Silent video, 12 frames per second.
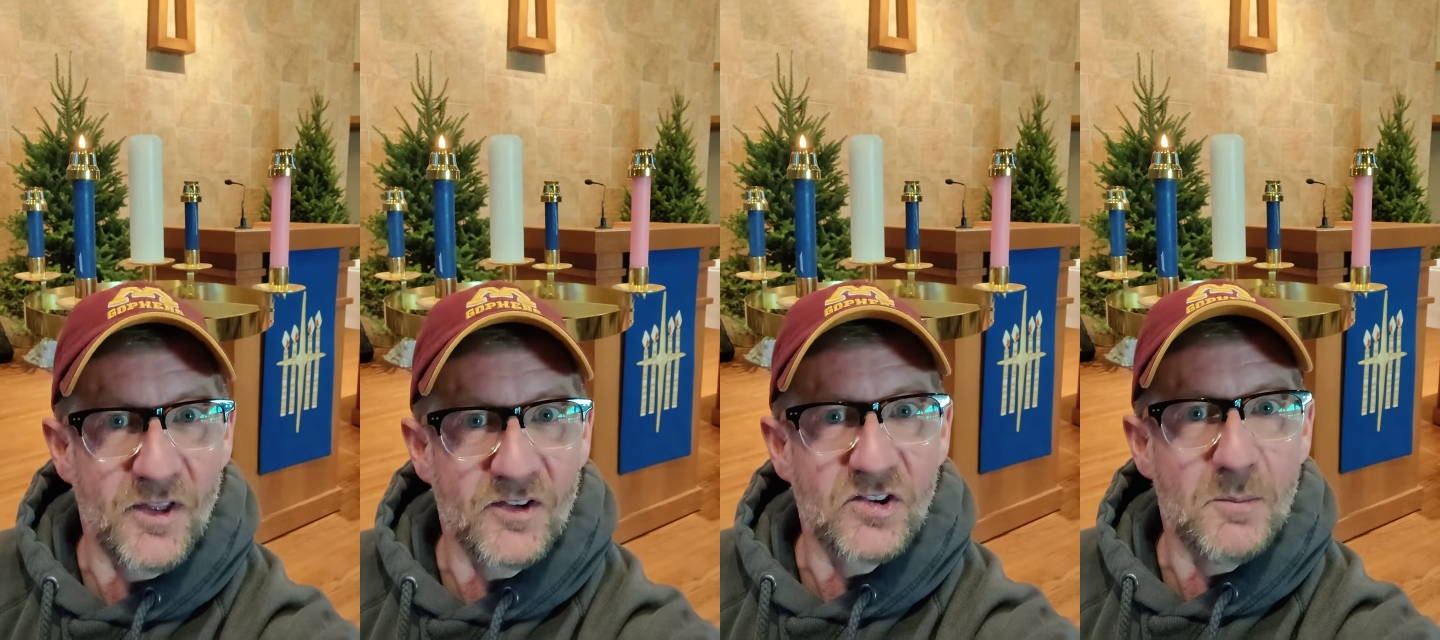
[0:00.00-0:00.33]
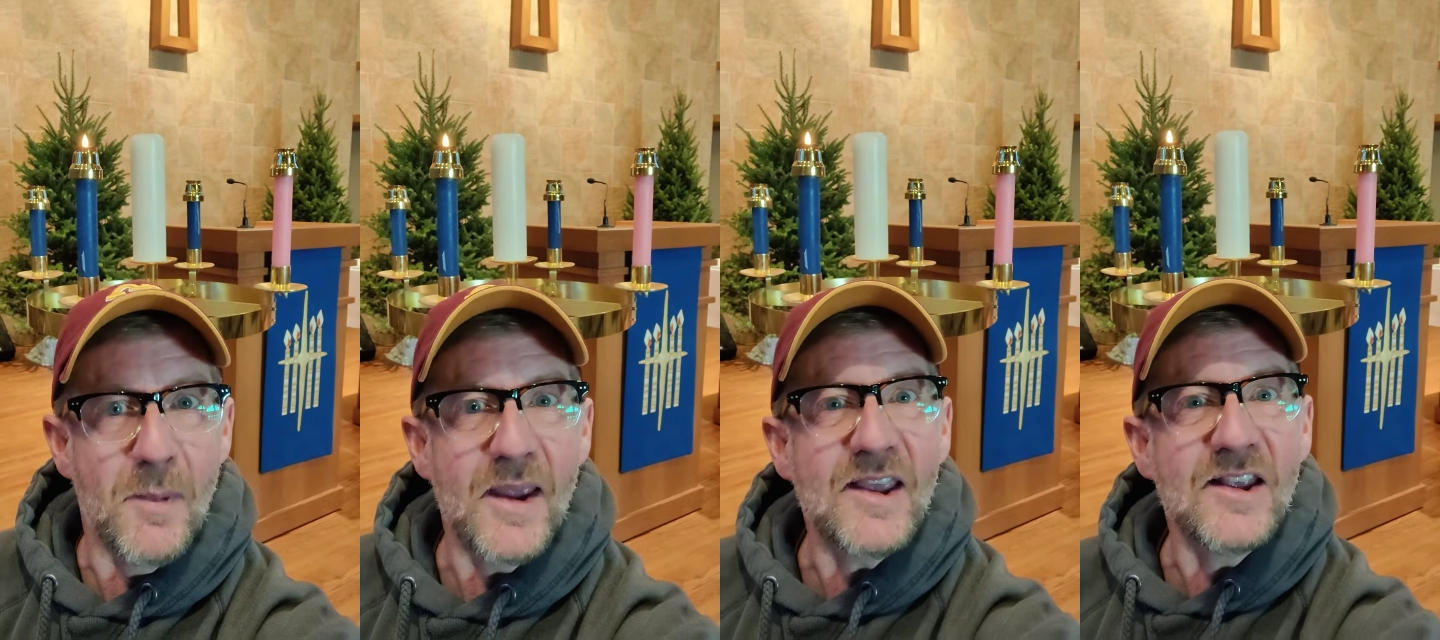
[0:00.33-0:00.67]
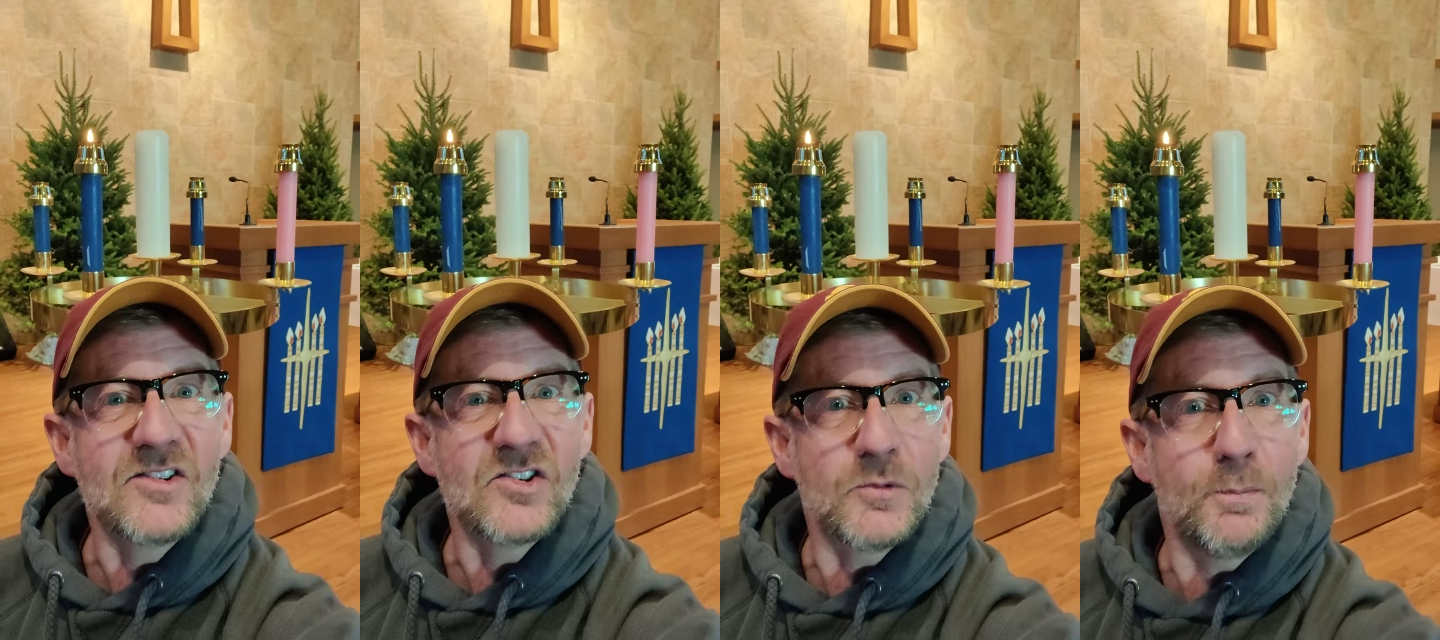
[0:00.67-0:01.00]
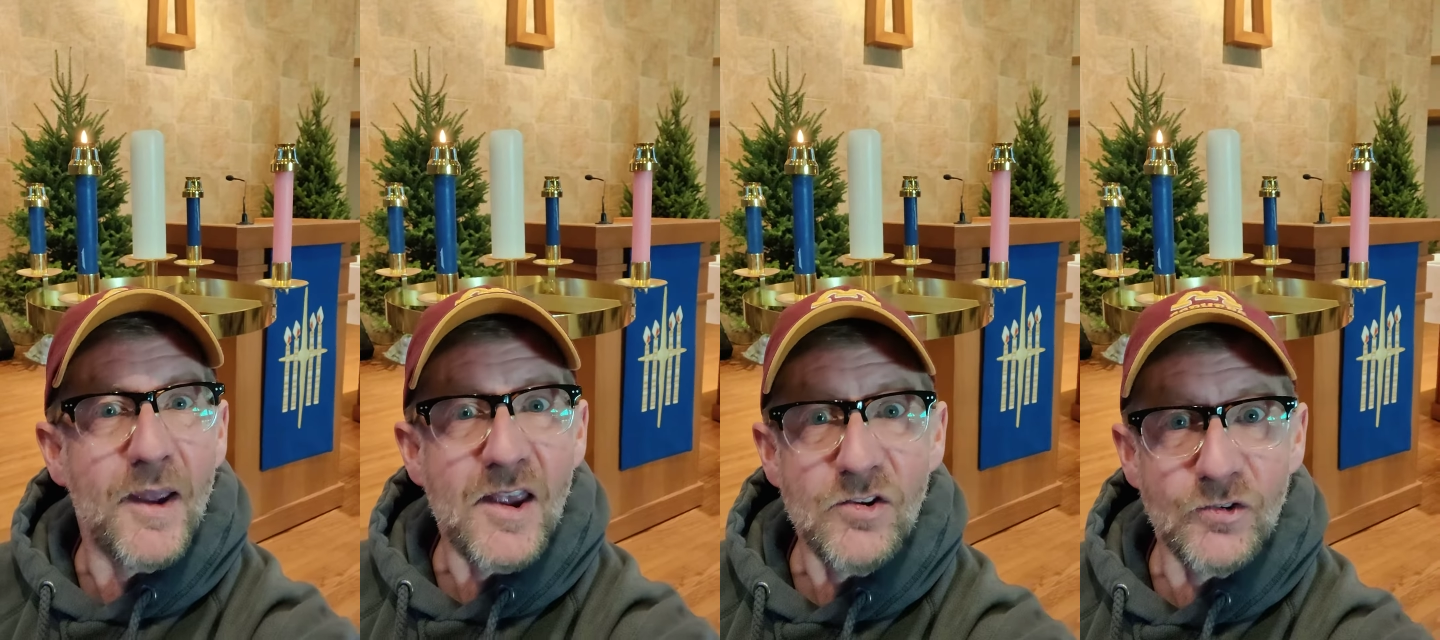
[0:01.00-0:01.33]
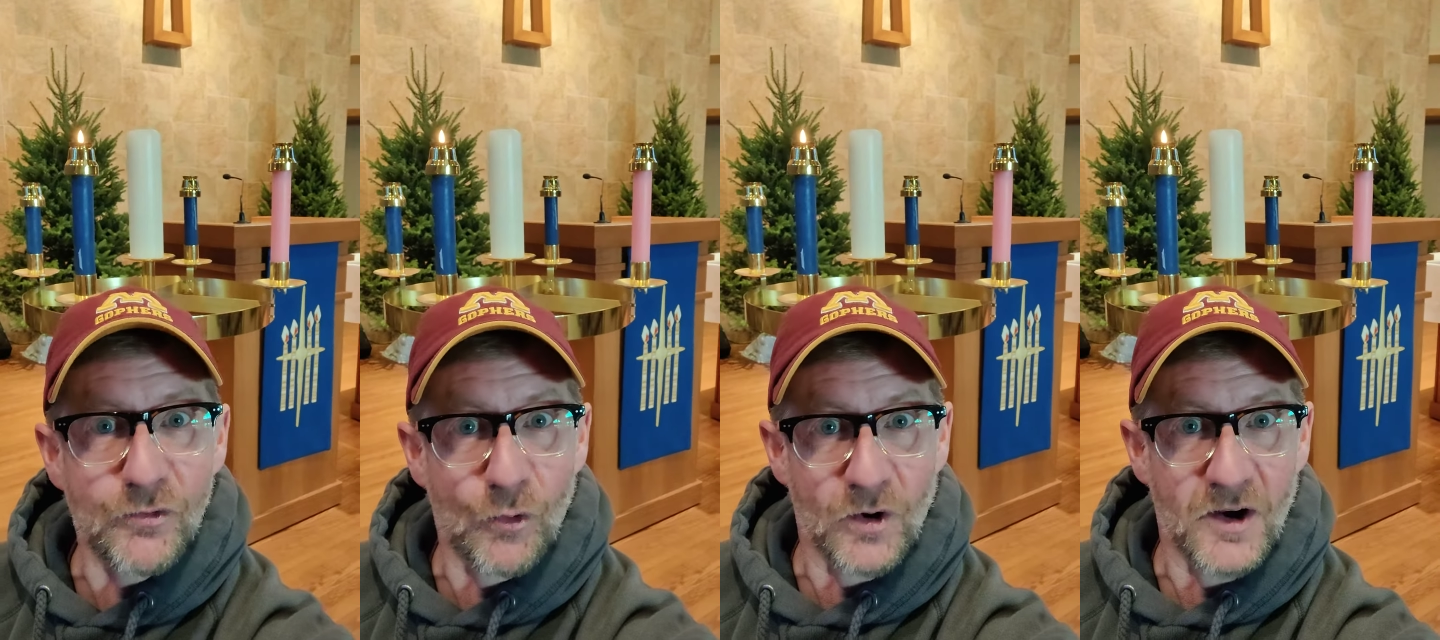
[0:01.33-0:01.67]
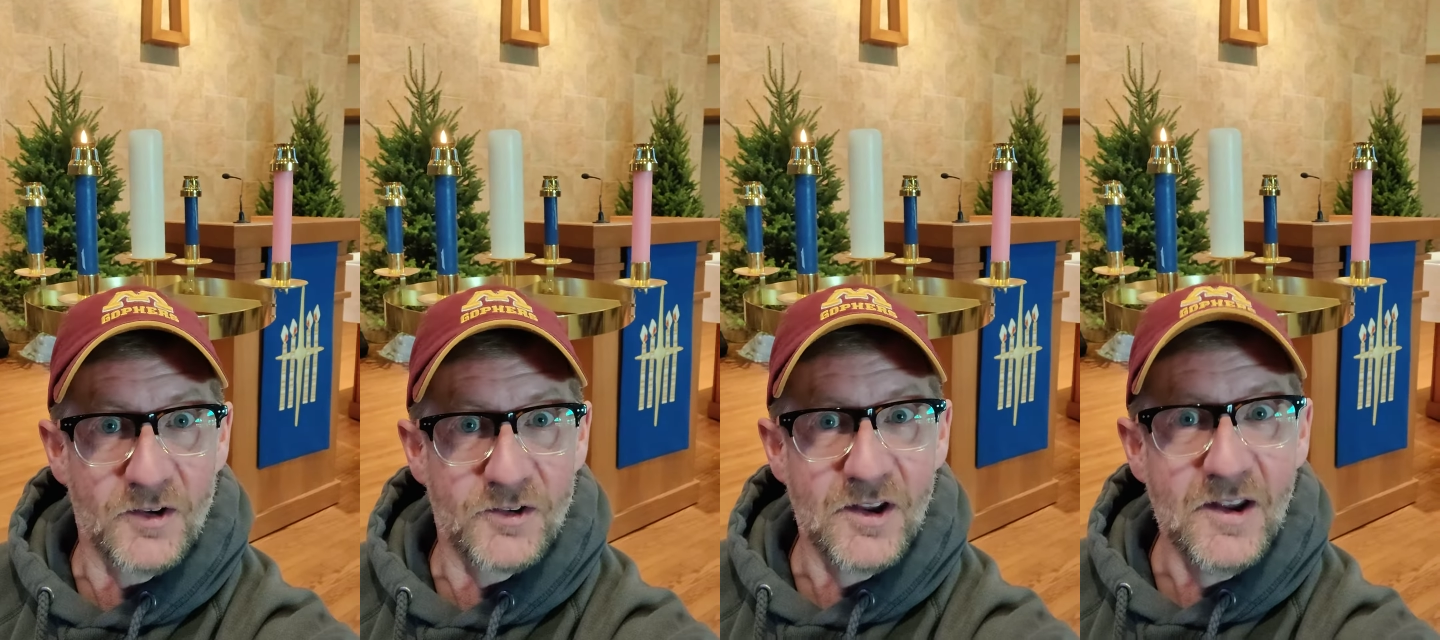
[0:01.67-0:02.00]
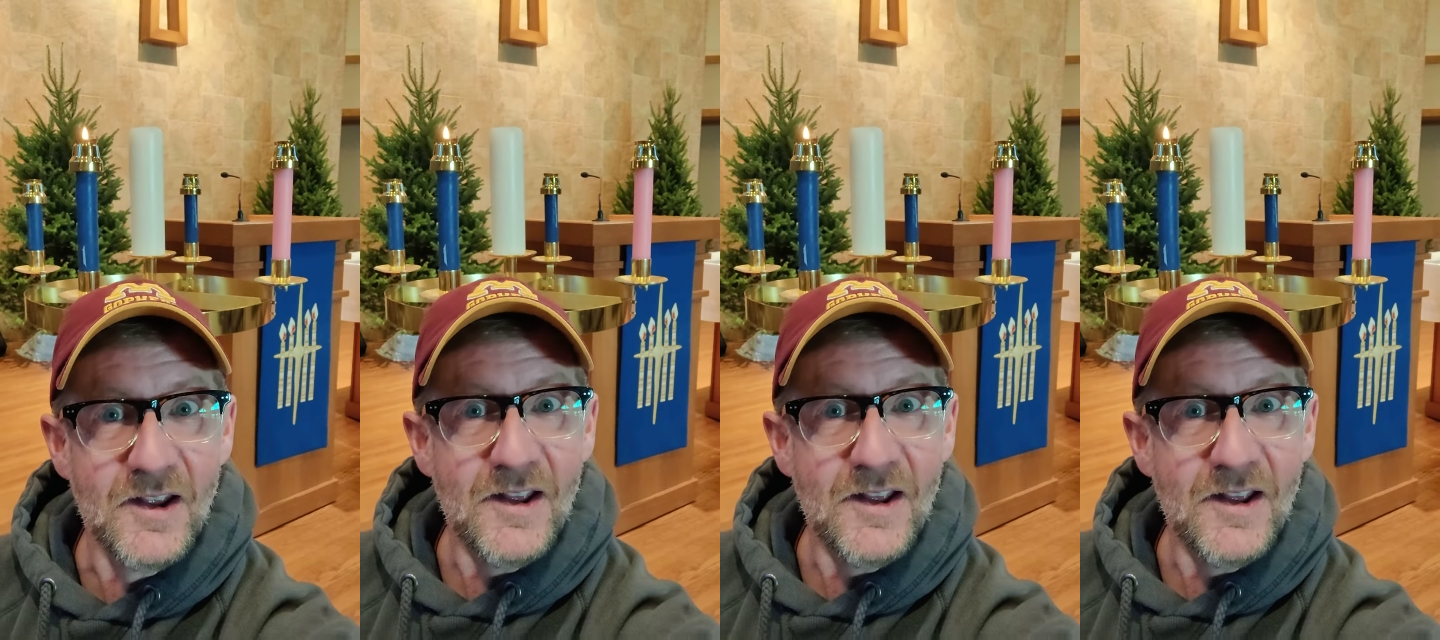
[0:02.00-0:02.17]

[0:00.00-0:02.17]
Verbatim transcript: this and making space for it,